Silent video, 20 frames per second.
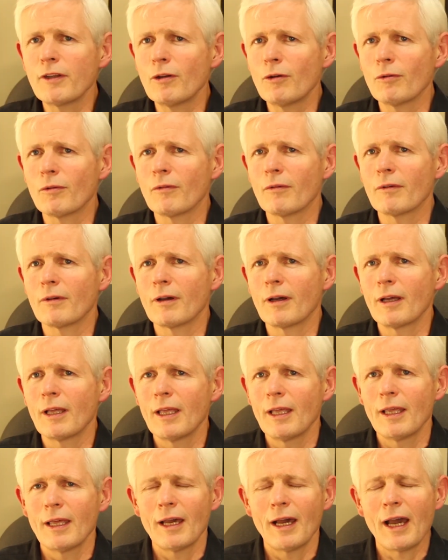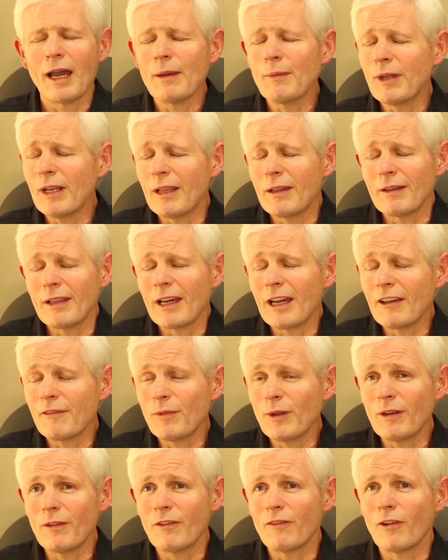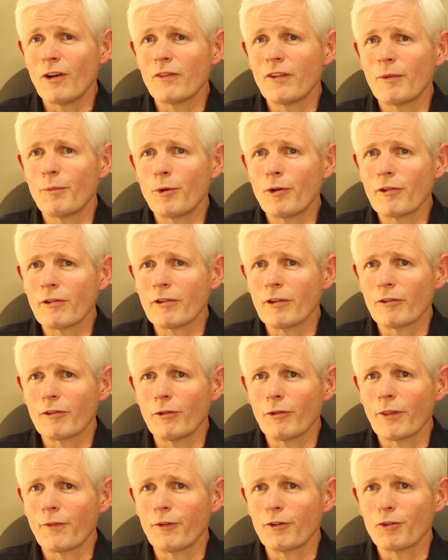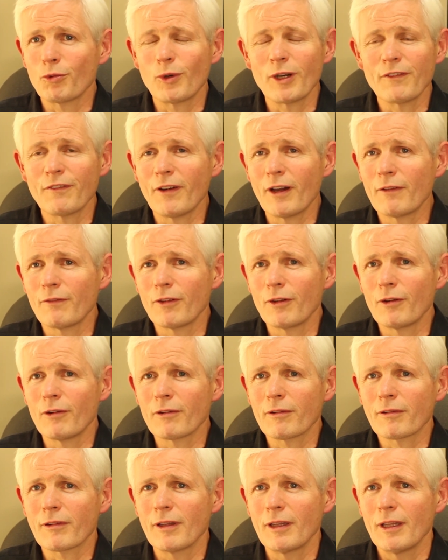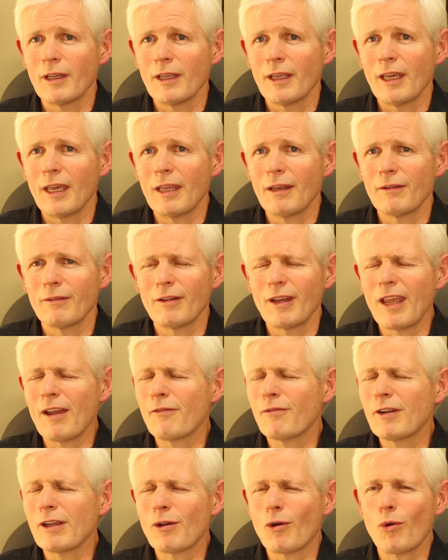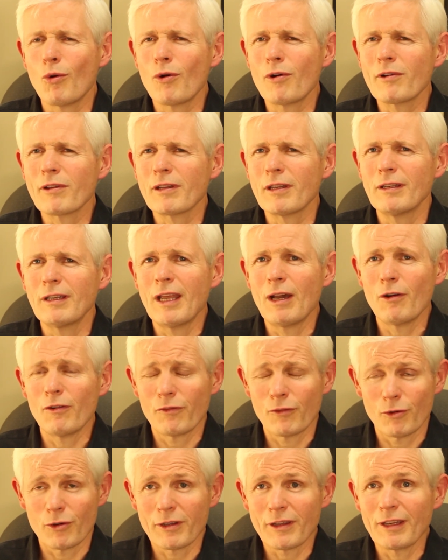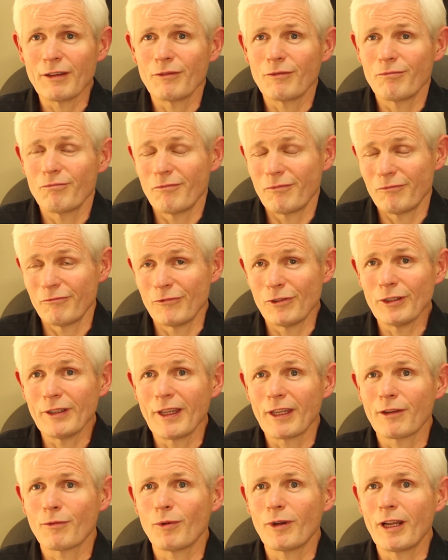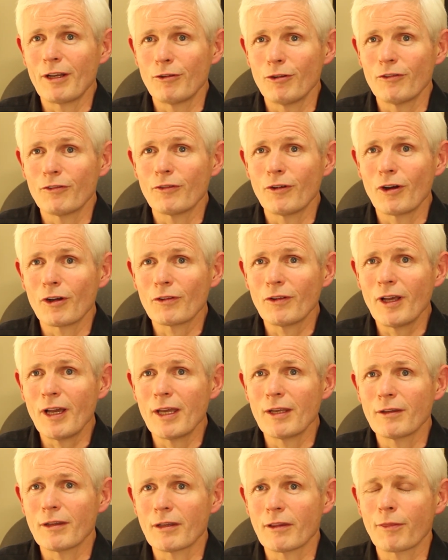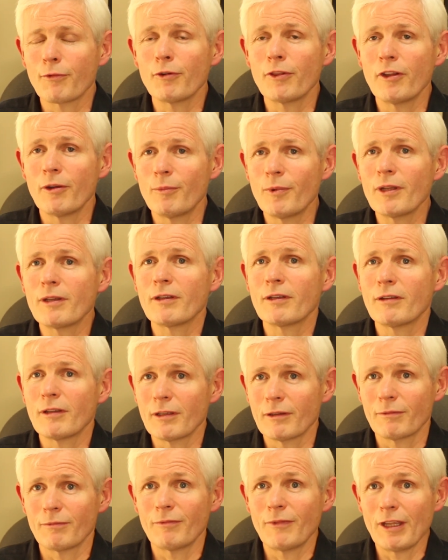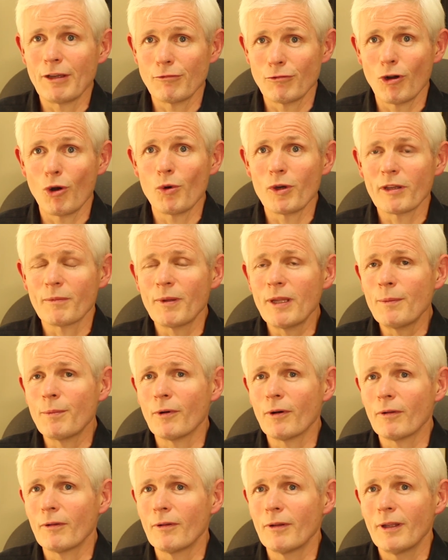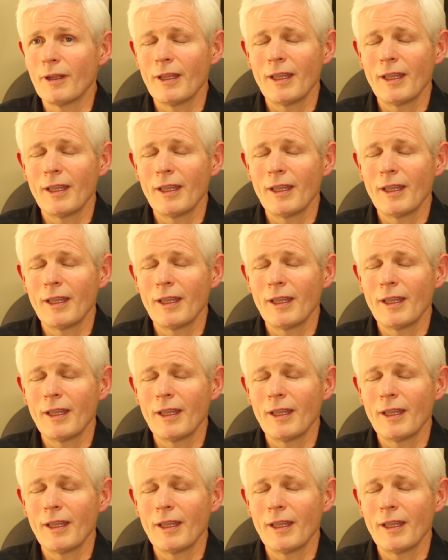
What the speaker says: You know, I mean, I've been involved in personal growth for 25 years, and every course, and now of course that's what I do for our clients, is through their businesses they grow as people.